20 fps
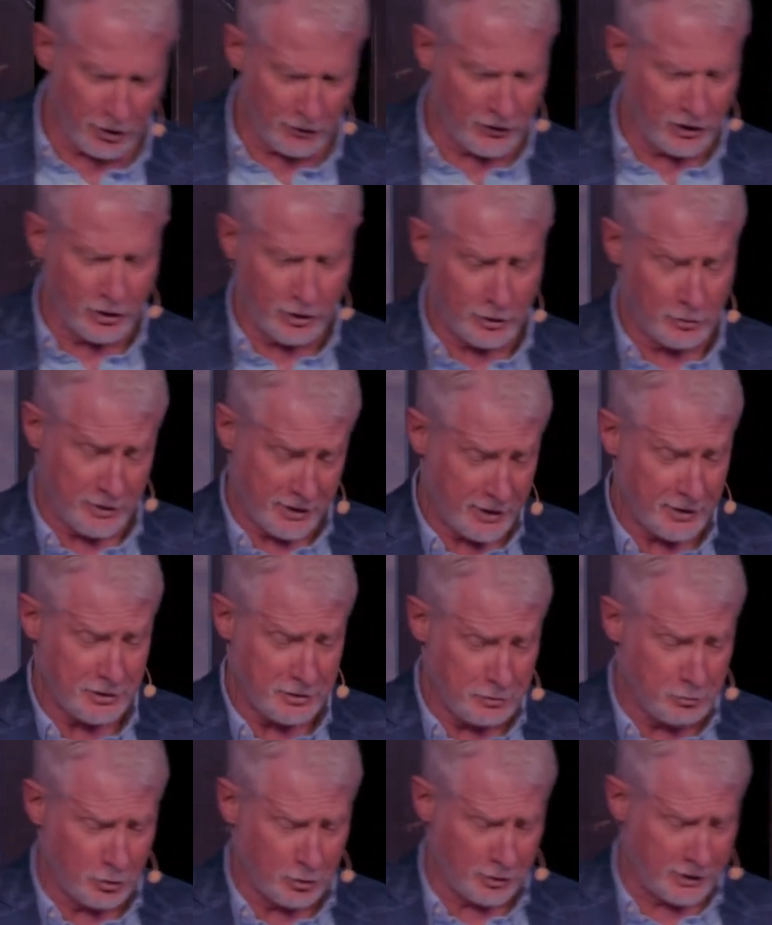the hard, and I do
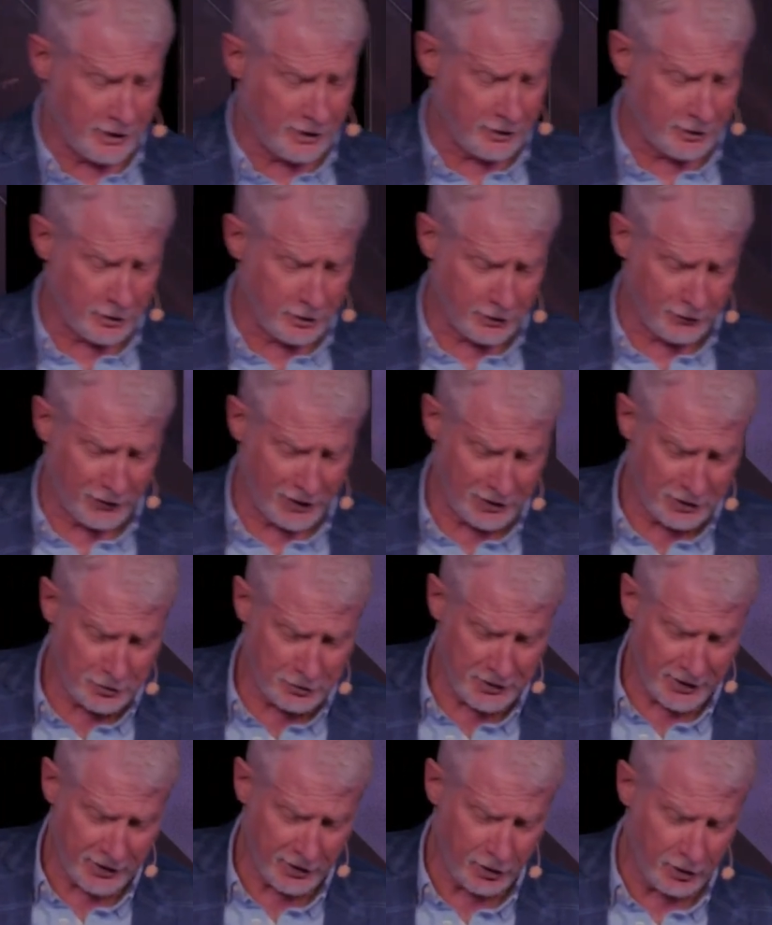work out hard, if I do
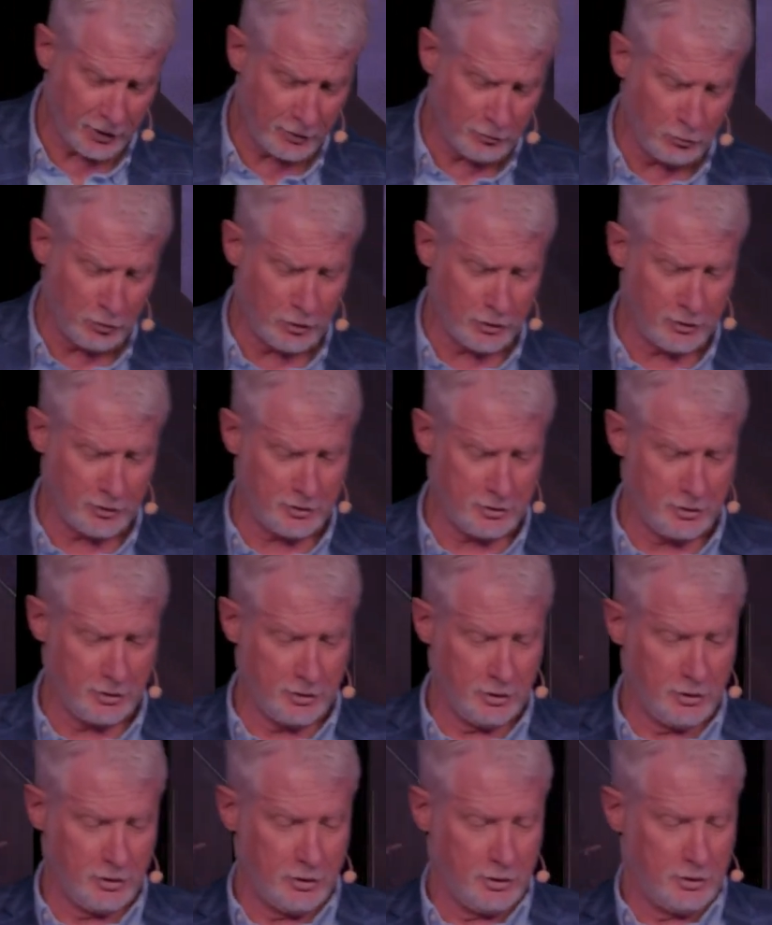that hard work
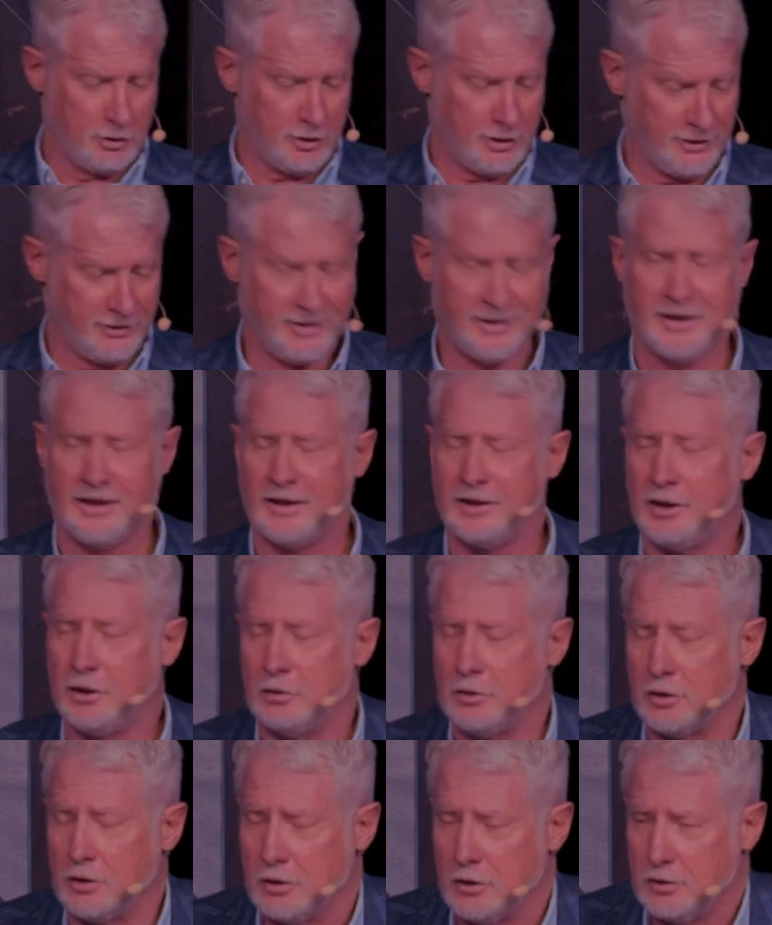and then I go
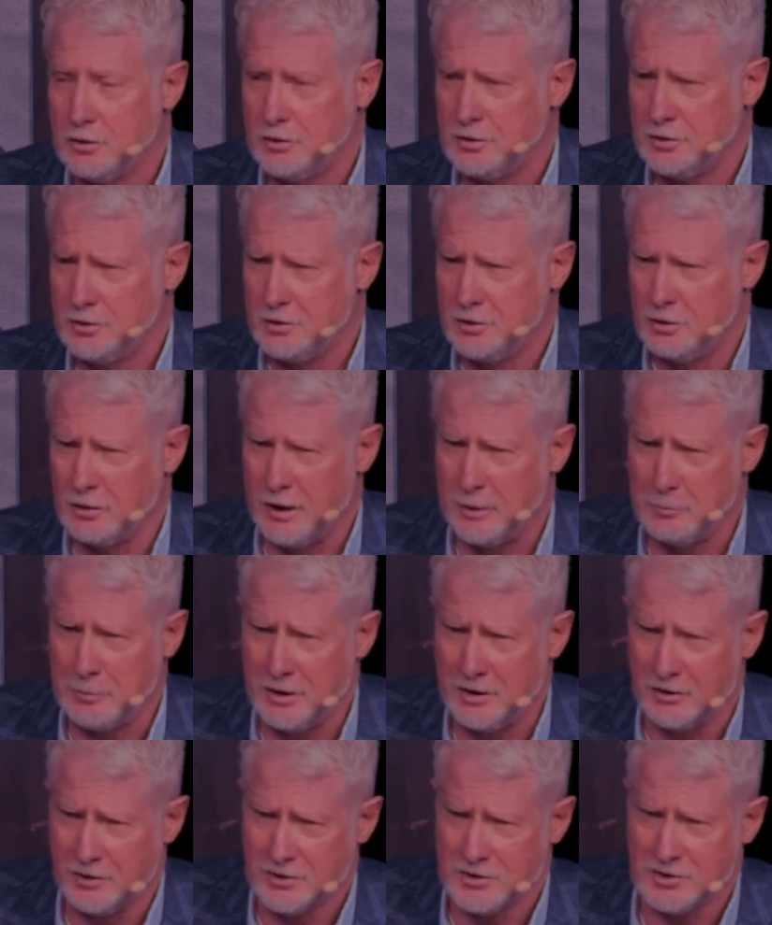to Grab
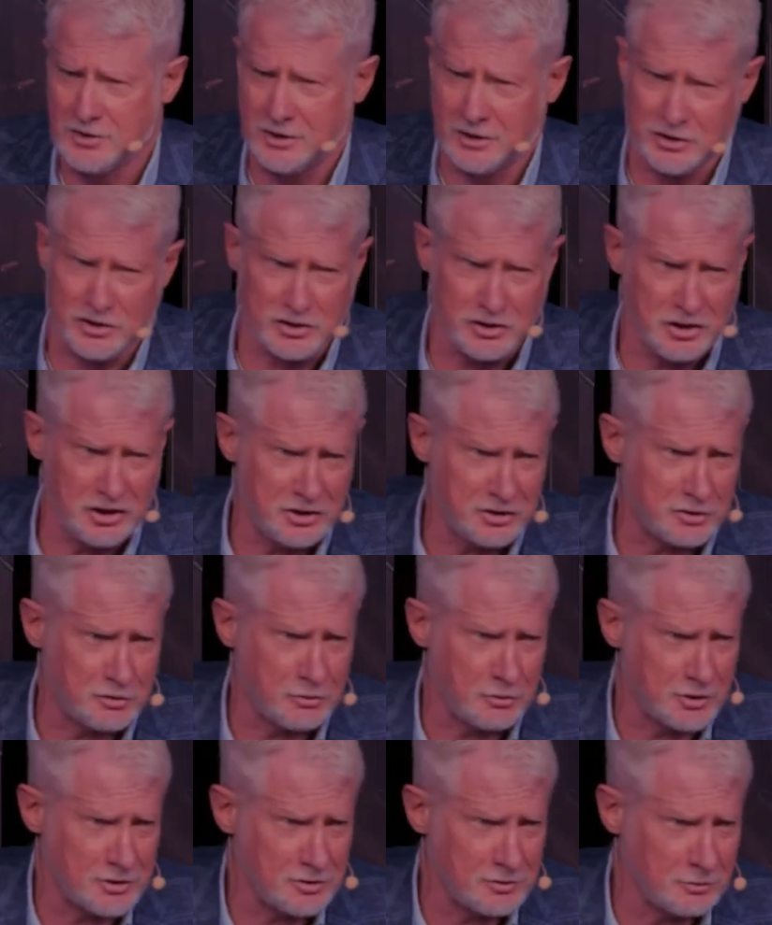me six cheese
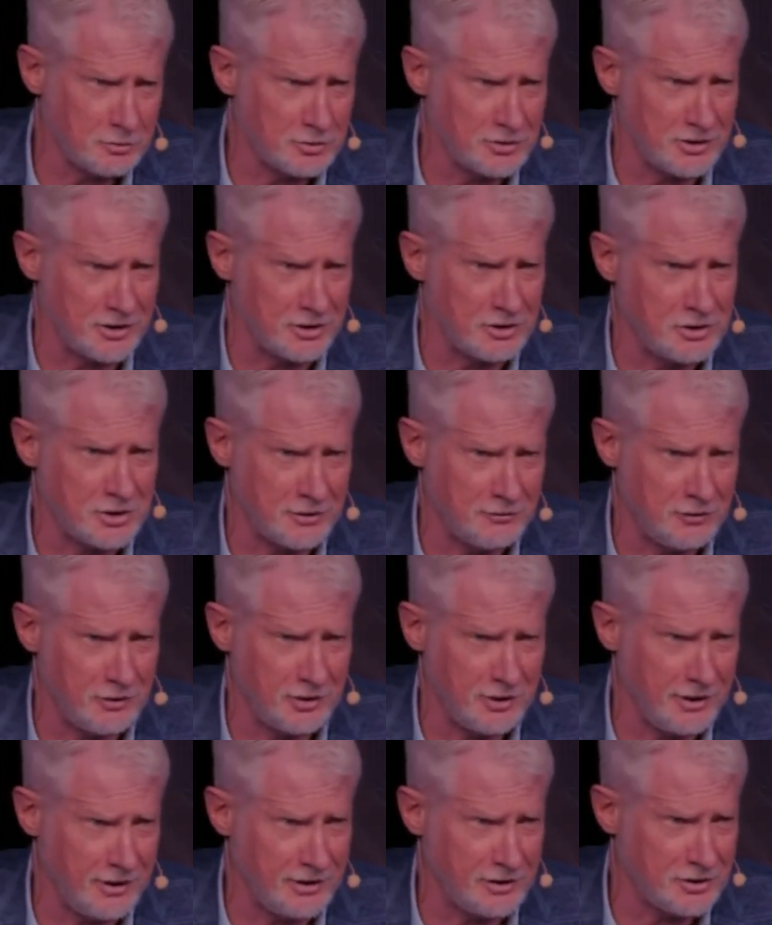Krystals and a Chick
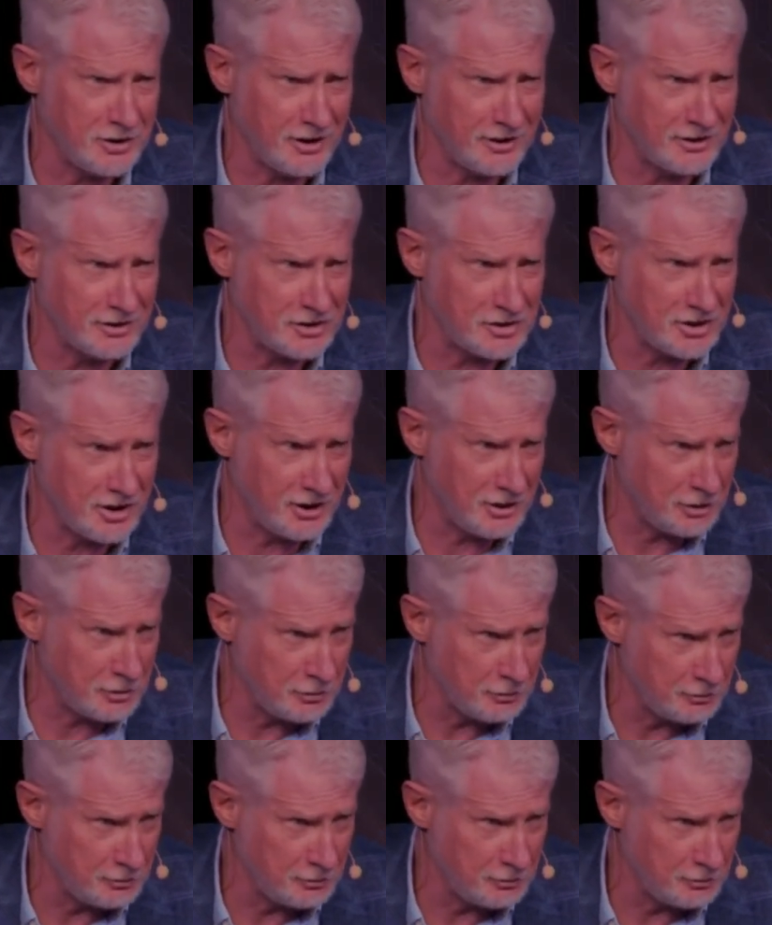fil A chocolate shake.